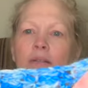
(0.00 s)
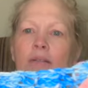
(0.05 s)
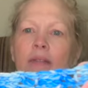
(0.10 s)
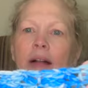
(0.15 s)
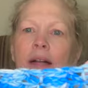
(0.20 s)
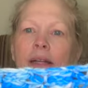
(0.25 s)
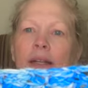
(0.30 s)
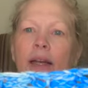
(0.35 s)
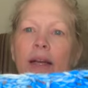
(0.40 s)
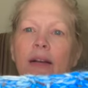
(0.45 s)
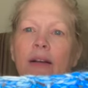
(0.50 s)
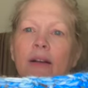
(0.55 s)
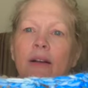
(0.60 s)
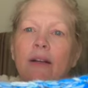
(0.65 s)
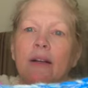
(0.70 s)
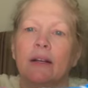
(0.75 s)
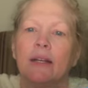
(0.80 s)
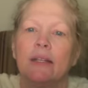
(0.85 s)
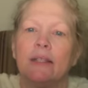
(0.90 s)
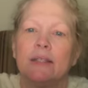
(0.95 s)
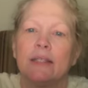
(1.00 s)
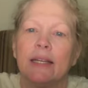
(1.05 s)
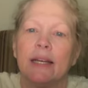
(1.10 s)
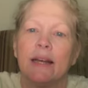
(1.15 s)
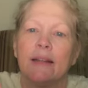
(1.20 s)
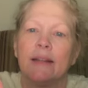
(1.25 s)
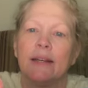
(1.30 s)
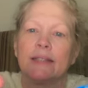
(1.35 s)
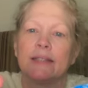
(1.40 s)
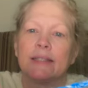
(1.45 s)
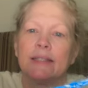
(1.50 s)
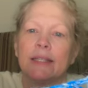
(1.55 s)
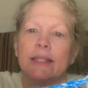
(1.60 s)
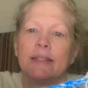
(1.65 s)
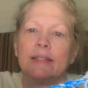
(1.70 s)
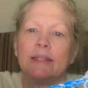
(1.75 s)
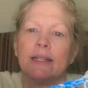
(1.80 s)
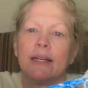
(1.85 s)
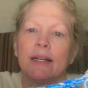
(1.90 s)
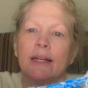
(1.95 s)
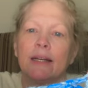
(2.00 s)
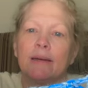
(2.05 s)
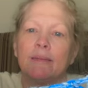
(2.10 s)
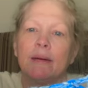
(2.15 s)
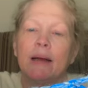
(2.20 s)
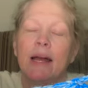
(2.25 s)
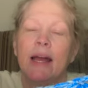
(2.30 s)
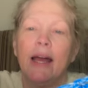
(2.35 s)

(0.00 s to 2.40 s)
right there. See how that sticks up?